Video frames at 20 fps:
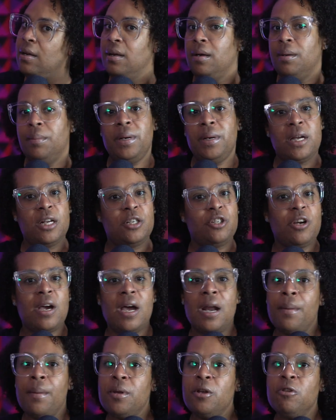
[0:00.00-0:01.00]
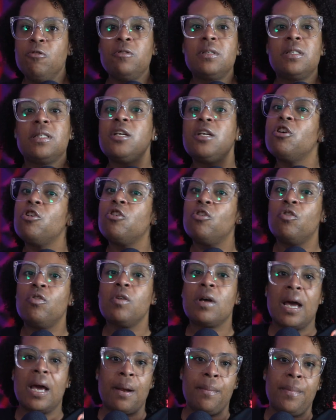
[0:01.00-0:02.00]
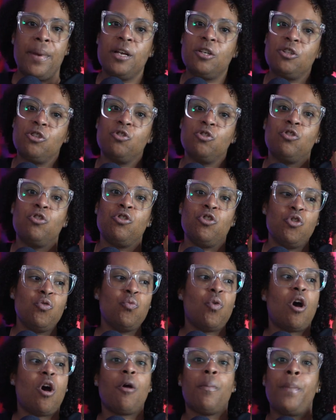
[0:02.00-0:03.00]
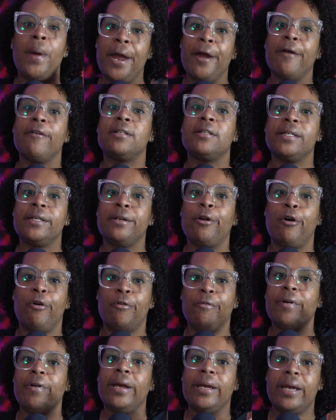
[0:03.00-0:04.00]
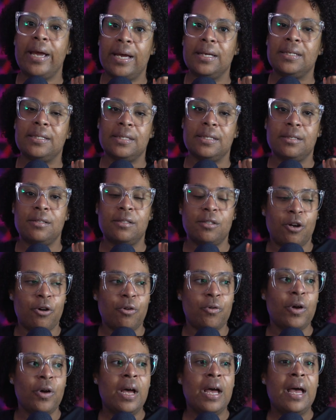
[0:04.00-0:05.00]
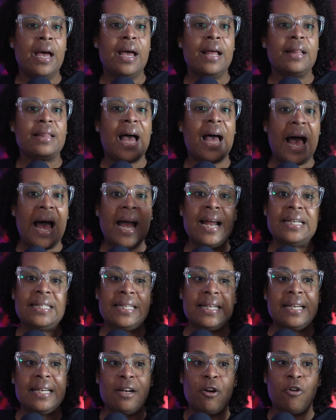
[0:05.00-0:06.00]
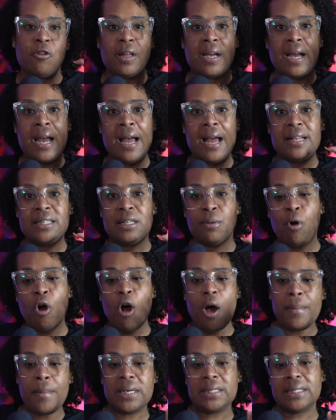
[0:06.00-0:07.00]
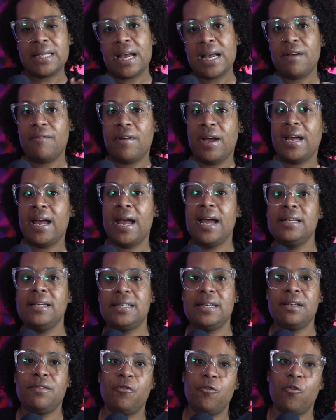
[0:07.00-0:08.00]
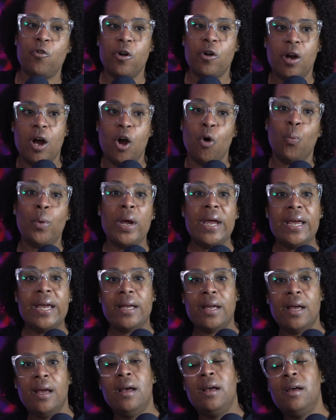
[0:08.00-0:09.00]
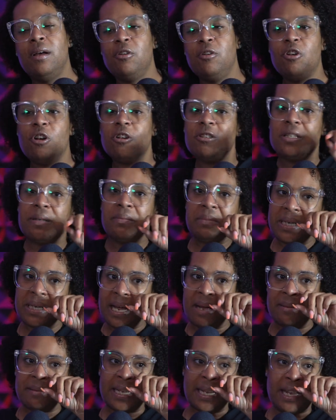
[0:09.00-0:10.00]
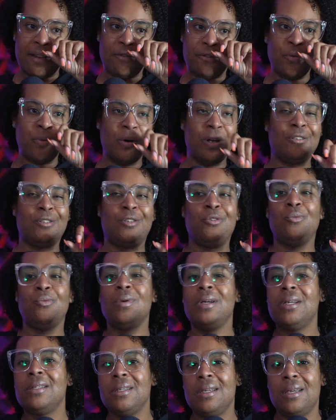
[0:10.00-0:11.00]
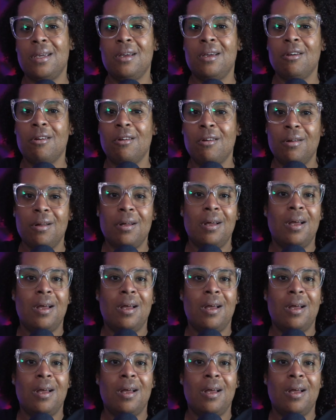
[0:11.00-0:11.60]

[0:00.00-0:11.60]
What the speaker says: because you still gotta make sure you are parenting on vacation. So the idea or the concept, I'm gonna just take a vacation for a week. Some jobs they give you 2 weeks a year.